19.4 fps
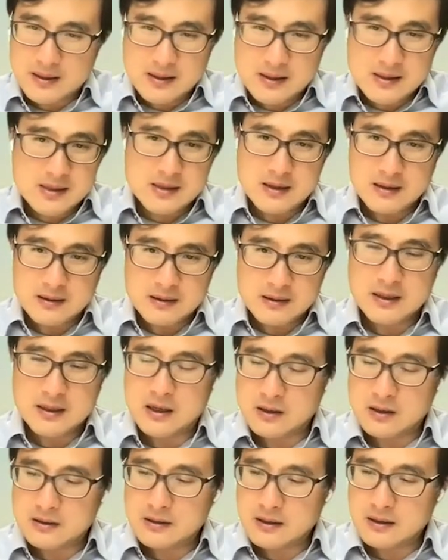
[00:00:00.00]
because
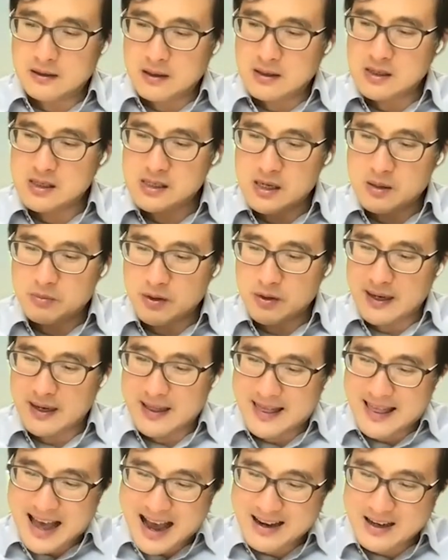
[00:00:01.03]
in
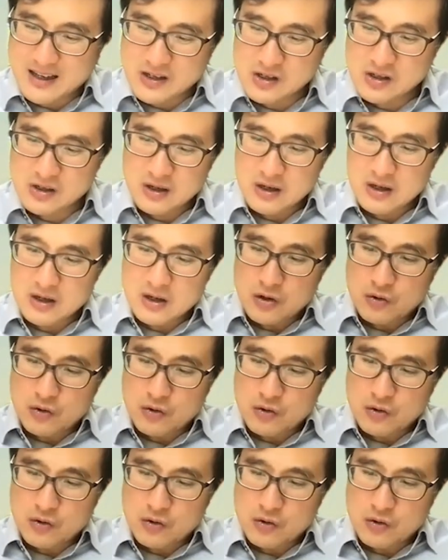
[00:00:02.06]
summary, that is